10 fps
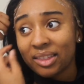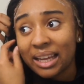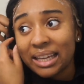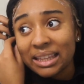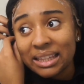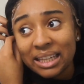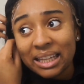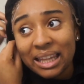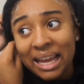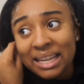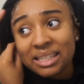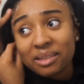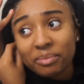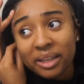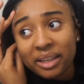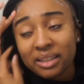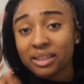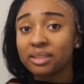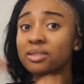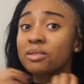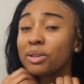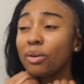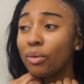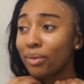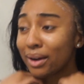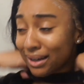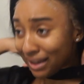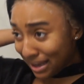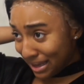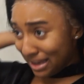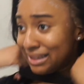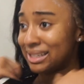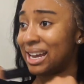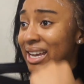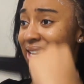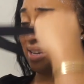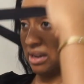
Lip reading: Like the elastic band needs to be on and tight.